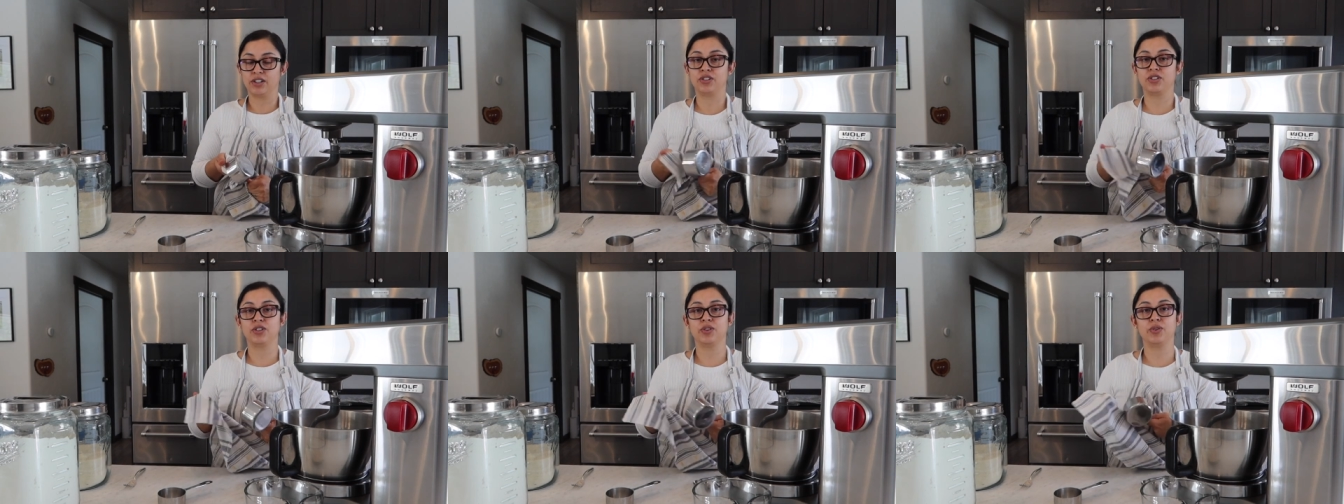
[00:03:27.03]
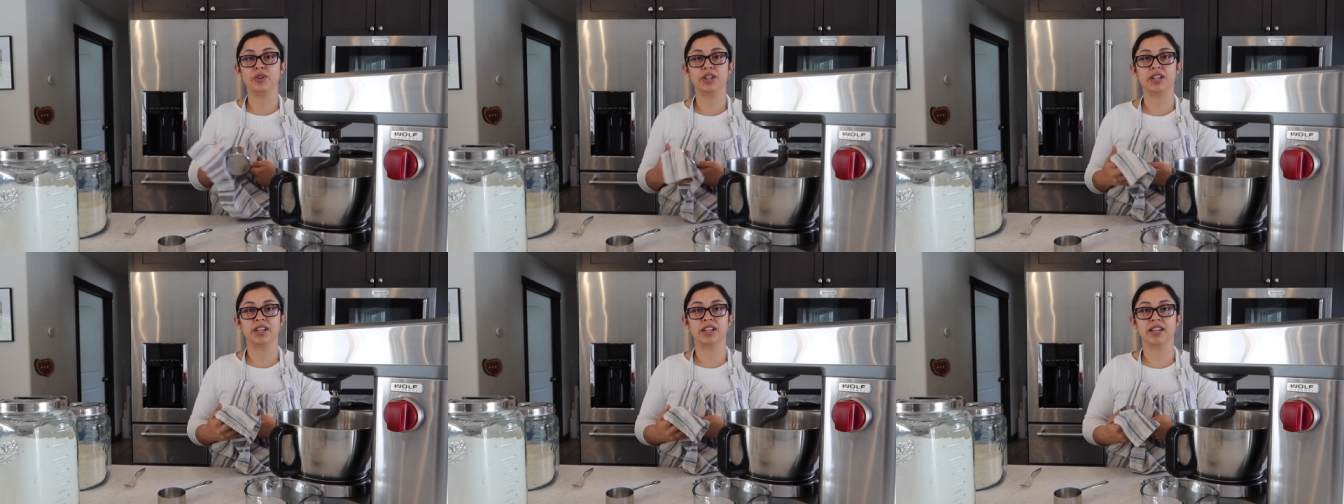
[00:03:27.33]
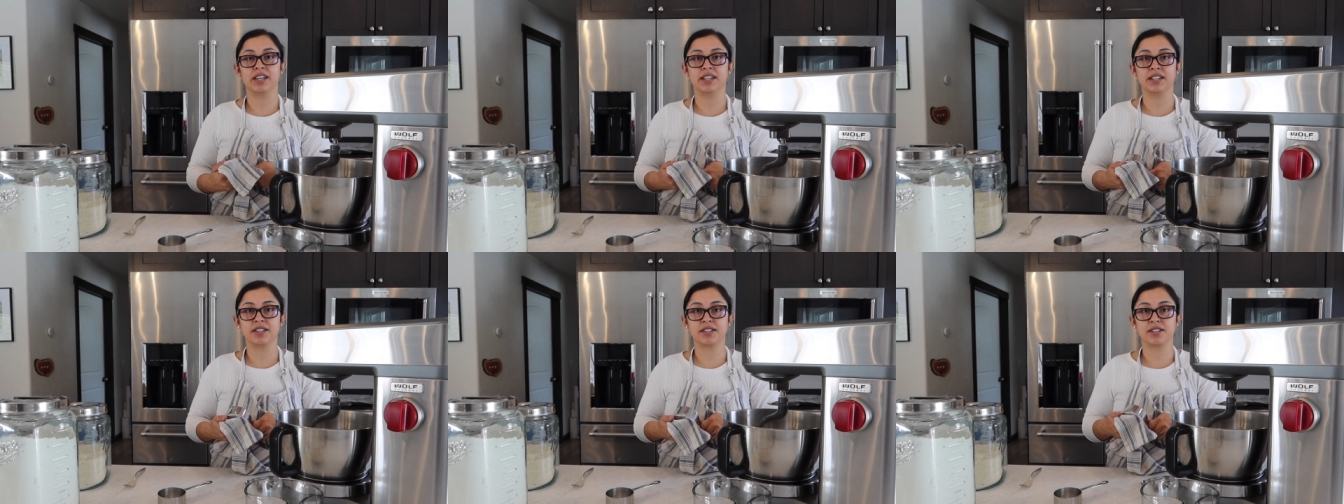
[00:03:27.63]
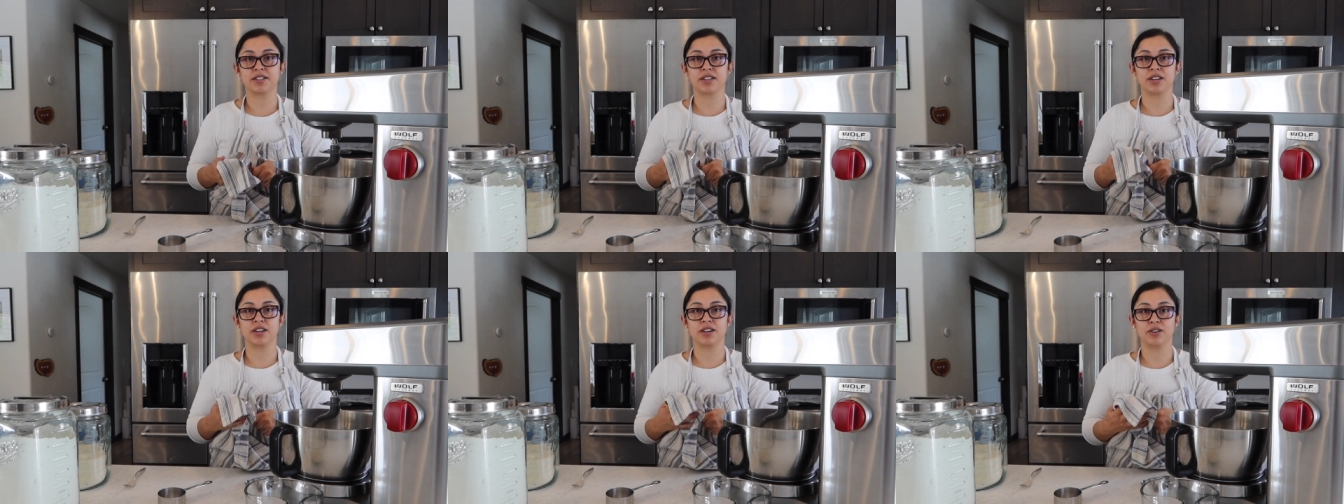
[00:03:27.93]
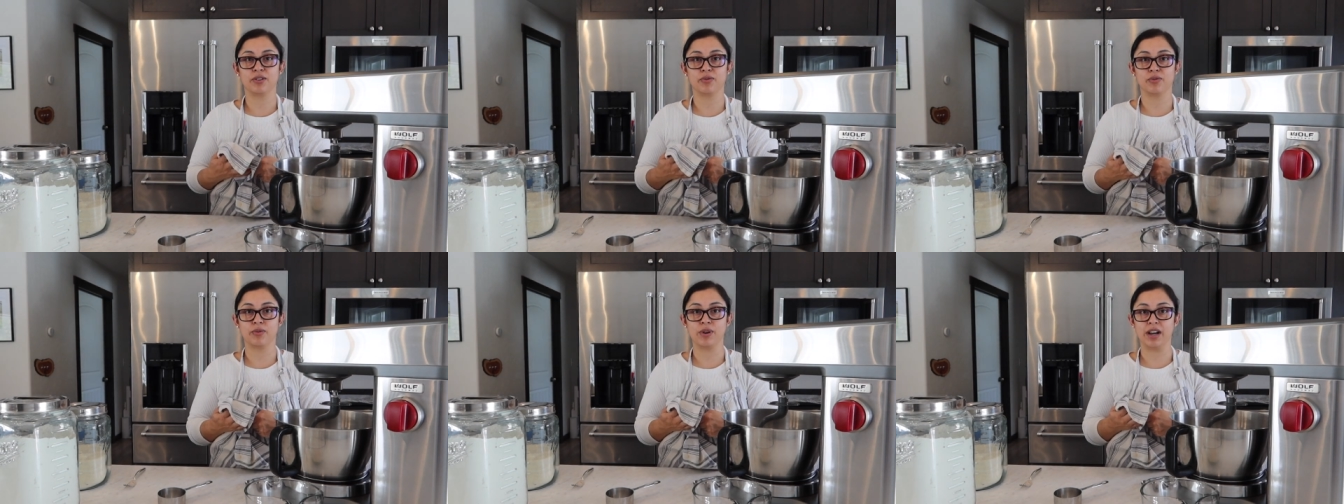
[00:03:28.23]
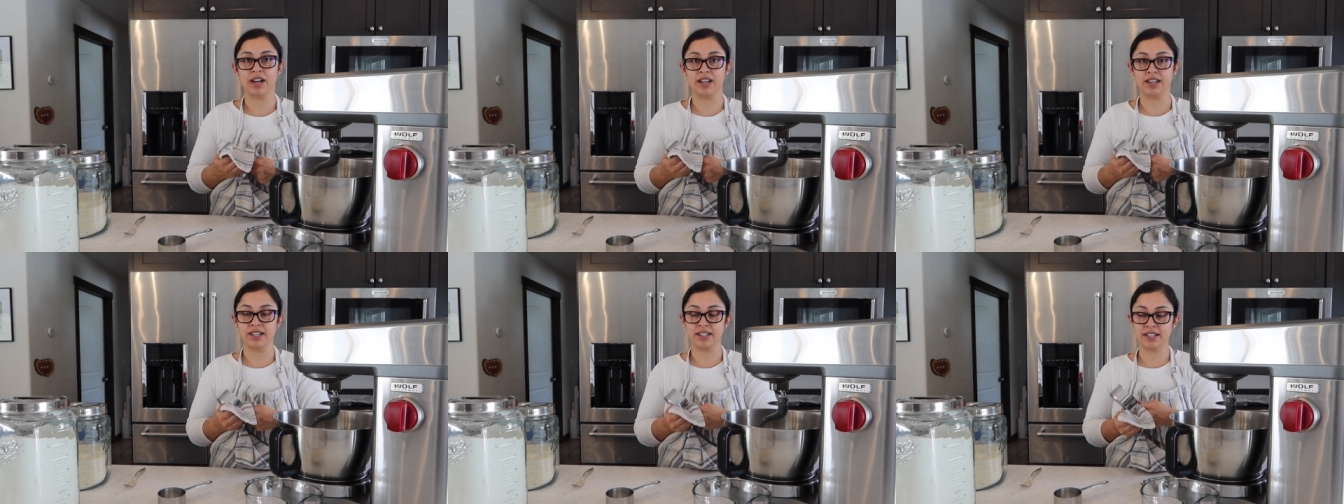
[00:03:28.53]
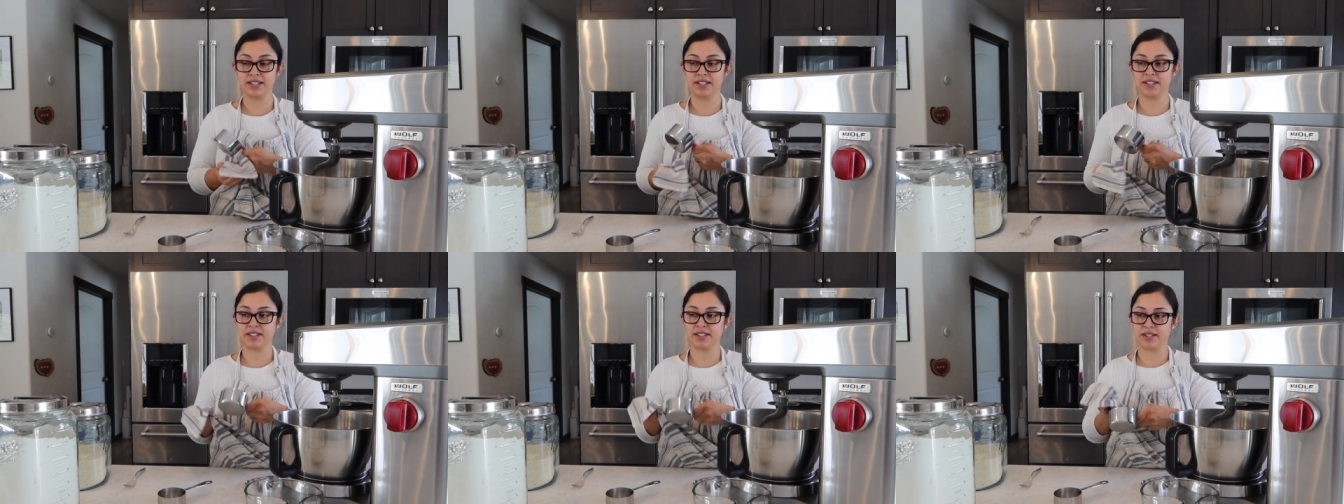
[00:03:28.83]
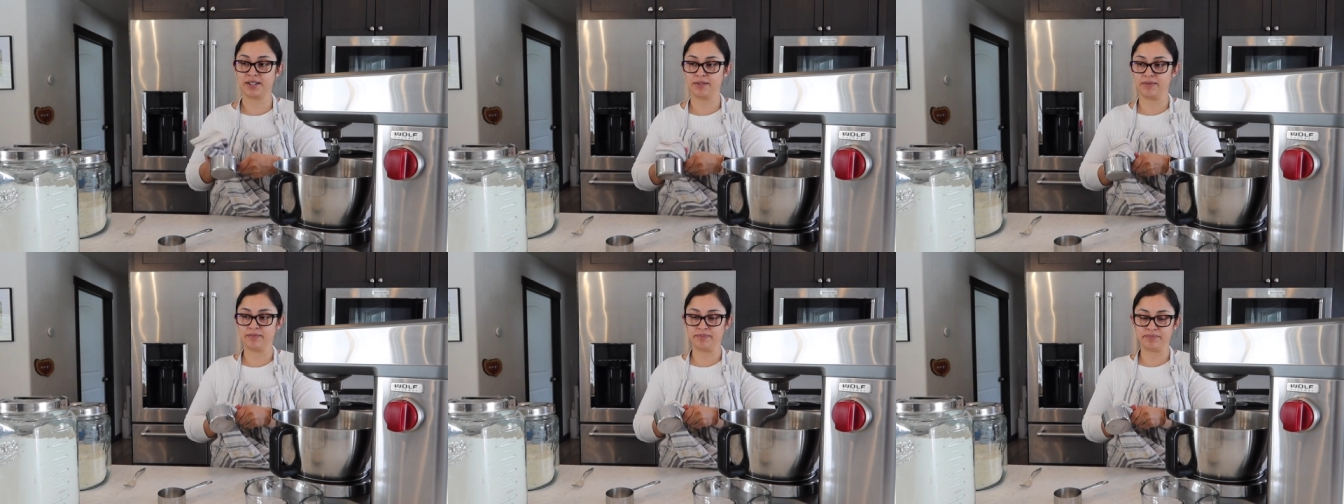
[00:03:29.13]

doing its rise,